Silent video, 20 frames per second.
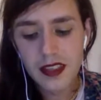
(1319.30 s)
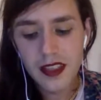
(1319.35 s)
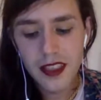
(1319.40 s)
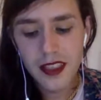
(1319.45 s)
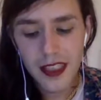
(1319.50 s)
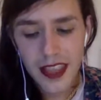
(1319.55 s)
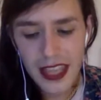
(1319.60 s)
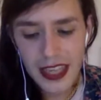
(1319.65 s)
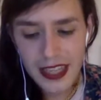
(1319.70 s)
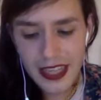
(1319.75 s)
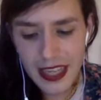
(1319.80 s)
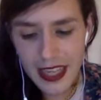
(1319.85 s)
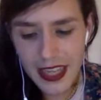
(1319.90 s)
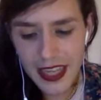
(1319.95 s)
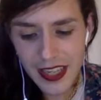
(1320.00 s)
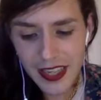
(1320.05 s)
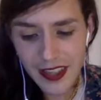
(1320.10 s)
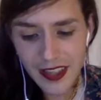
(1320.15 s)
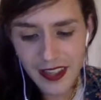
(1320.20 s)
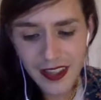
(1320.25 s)
That
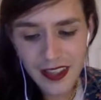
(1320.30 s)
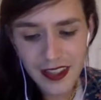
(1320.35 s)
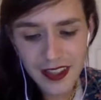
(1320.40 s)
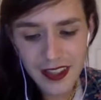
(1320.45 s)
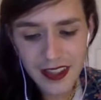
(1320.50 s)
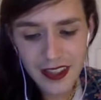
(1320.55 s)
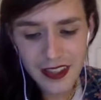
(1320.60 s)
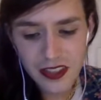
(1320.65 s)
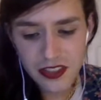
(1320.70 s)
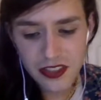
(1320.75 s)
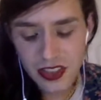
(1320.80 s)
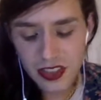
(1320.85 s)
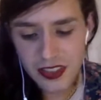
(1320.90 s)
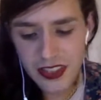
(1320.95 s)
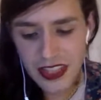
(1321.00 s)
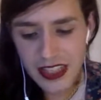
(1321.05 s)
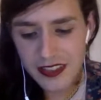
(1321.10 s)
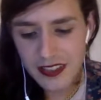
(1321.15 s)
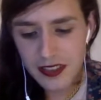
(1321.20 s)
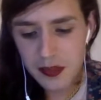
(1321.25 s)
guy turned
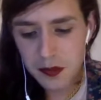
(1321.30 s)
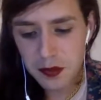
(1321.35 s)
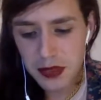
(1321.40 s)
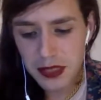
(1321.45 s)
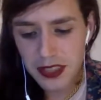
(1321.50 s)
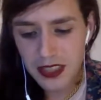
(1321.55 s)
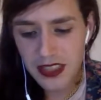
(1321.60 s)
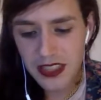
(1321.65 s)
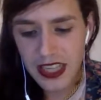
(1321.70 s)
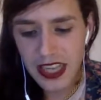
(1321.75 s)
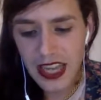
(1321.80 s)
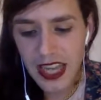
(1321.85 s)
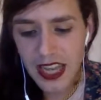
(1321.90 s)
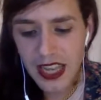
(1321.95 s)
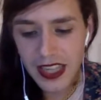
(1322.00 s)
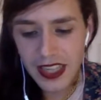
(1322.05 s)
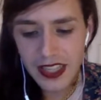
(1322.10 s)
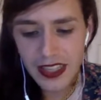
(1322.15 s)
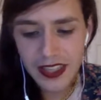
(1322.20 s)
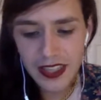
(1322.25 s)
out to be a
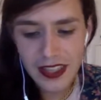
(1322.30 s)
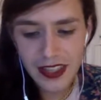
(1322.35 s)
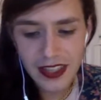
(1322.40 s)
guy